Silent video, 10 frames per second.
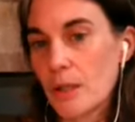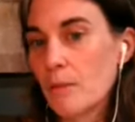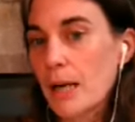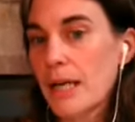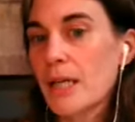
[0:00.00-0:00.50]

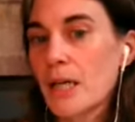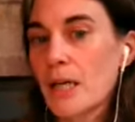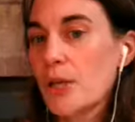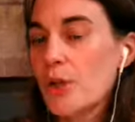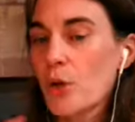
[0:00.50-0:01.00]
but
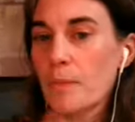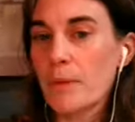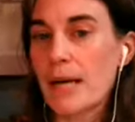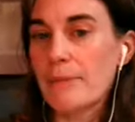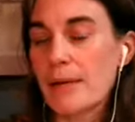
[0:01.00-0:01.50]
your
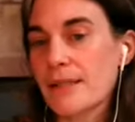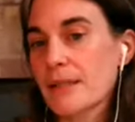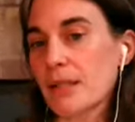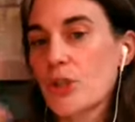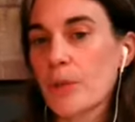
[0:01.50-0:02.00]
brain
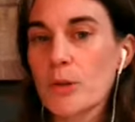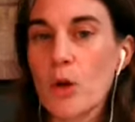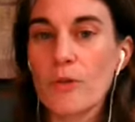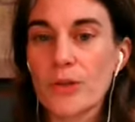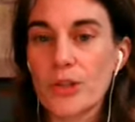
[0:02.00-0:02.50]
basically jumped
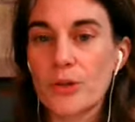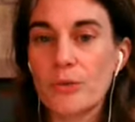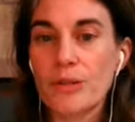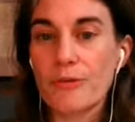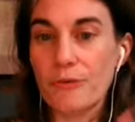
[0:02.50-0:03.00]
over
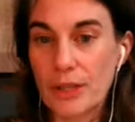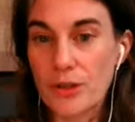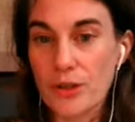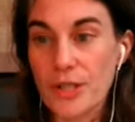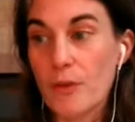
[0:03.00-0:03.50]
to defend
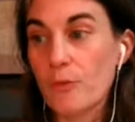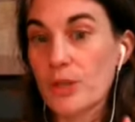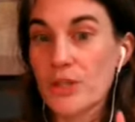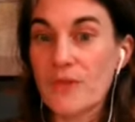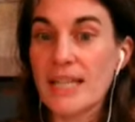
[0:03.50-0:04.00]
yourself,
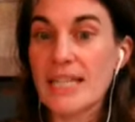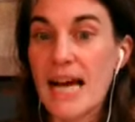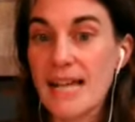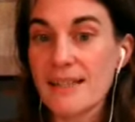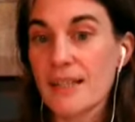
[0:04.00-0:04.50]
which is
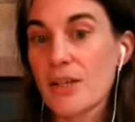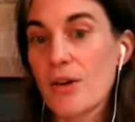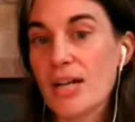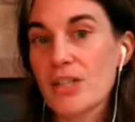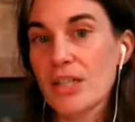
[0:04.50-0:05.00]
fantastic. You're
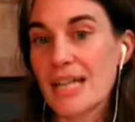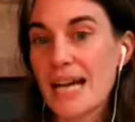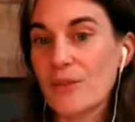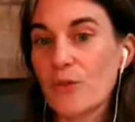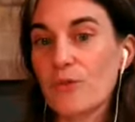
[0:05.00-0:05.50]
actually
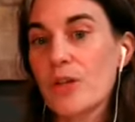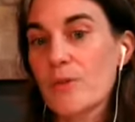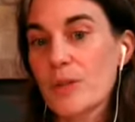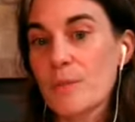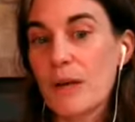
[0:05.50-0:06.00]
not in the fear
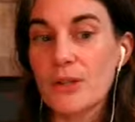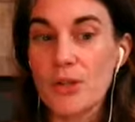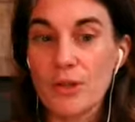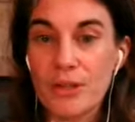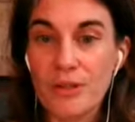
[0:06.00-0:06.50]
response,
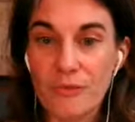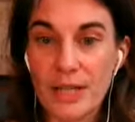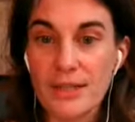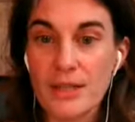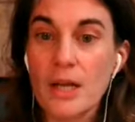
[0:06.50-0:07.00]
you're in the
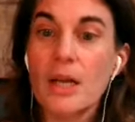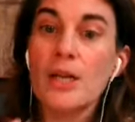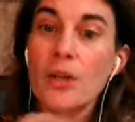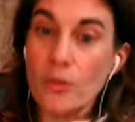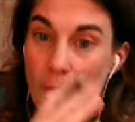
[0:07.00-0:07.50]
defense.
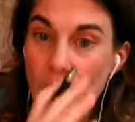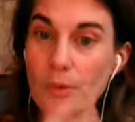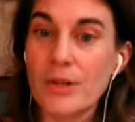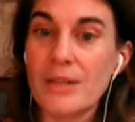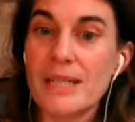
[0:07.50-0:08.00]
You're right
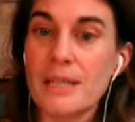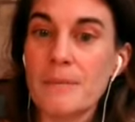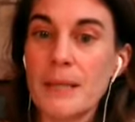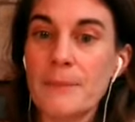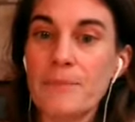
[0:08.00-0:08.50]
where you need to
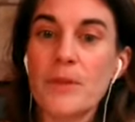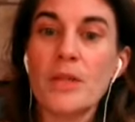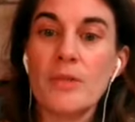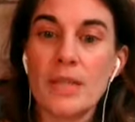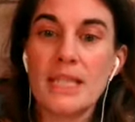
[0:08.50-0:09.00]
be.
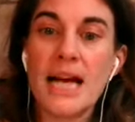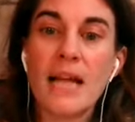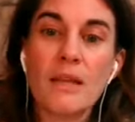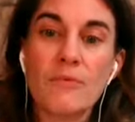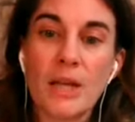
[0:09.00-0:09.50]
You need to
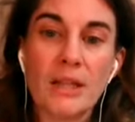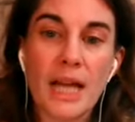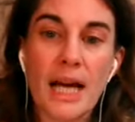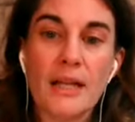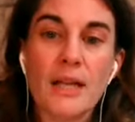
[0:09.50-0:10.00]
elevate
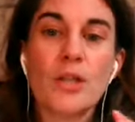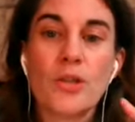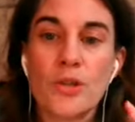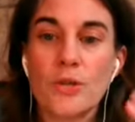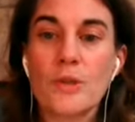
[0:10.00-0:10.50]
that
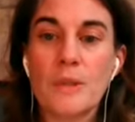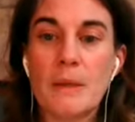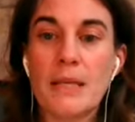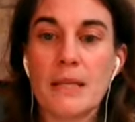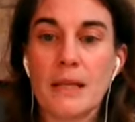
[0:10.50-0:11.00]
to
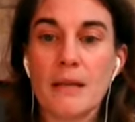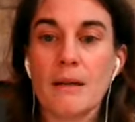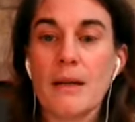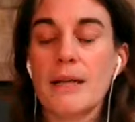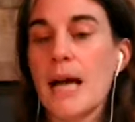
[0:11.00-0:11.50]
speaking.
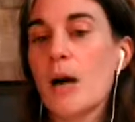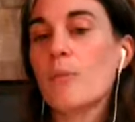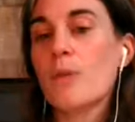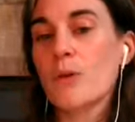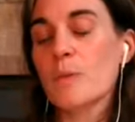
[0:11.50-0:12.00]
Now,
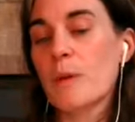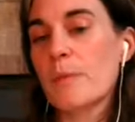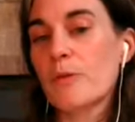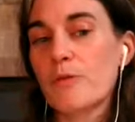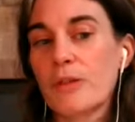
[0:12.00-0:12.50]
most
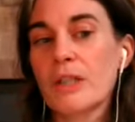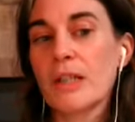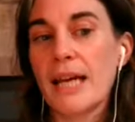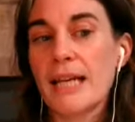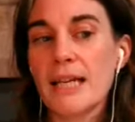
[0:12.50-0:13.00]
people feel
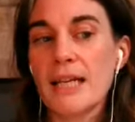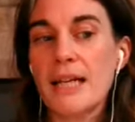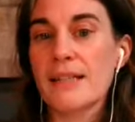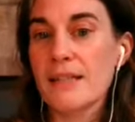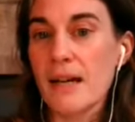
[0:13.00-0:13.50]
like
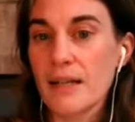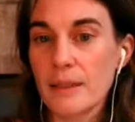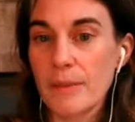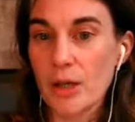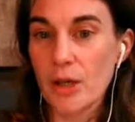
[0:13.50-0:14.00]
it's not going
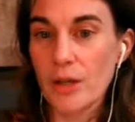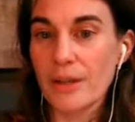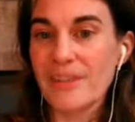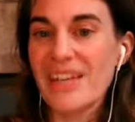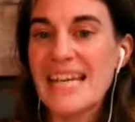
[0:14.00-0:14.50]
to be heard.
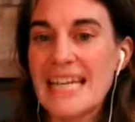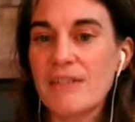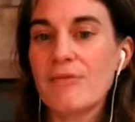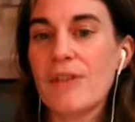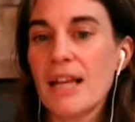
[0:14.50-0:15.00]
They
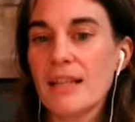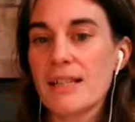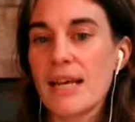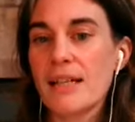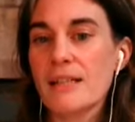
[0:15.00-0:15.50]

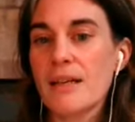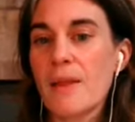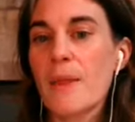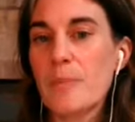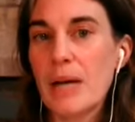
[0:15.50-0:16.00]
invalidate
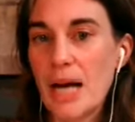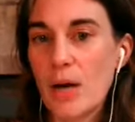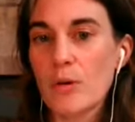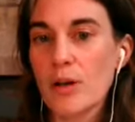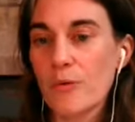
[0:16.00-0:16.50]
the
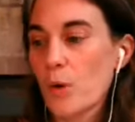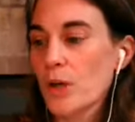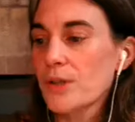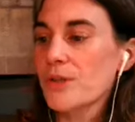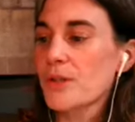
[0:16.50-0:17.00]
power of
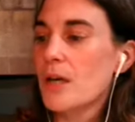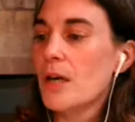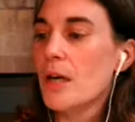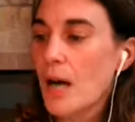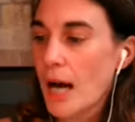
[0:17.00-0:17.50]
words.
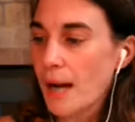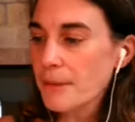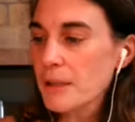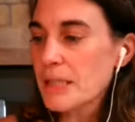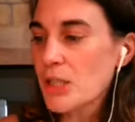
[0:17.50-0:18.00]
I'm
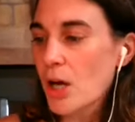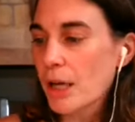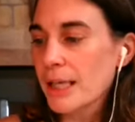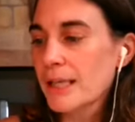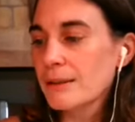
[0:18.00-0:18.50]
going to be
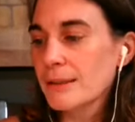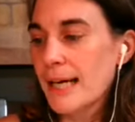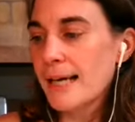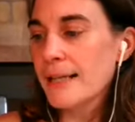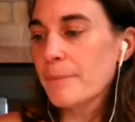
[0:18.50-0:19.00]
talking a
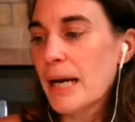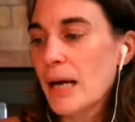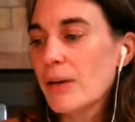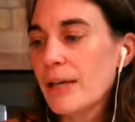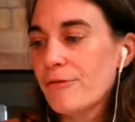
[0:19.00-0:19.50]
lot
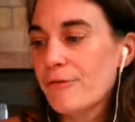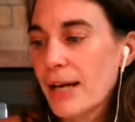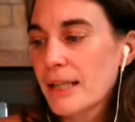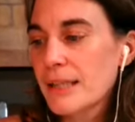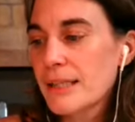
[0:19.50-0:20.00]
about
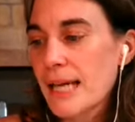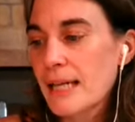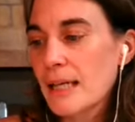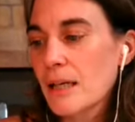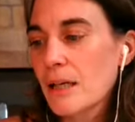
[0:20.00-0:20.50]

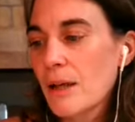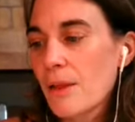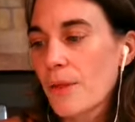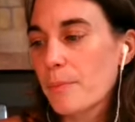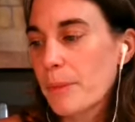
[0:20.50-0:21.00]
invalidating
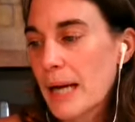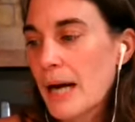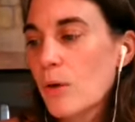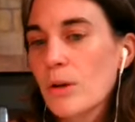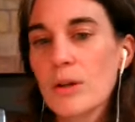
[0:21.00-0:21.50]
the
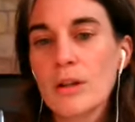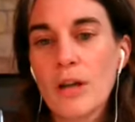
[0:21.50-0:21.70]
power